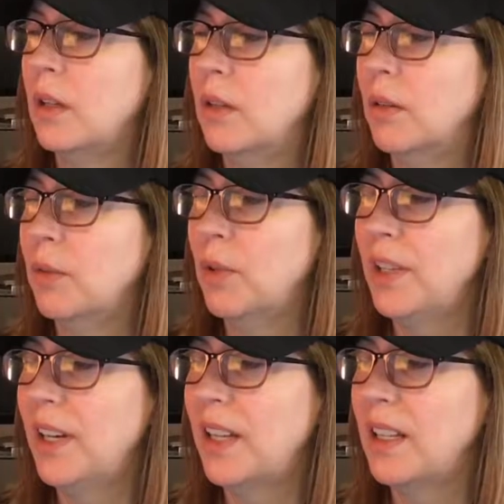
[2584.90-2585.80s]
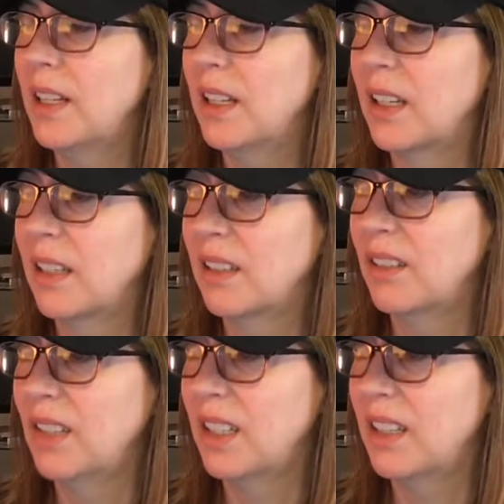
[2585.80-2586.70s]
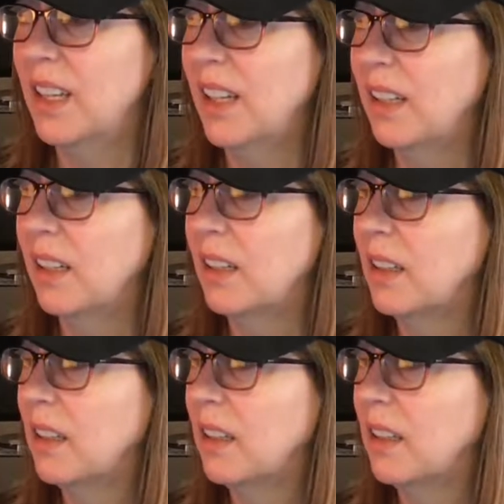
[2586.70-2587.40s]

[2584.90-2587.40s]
All right, what did I click on again? Don't click on that again.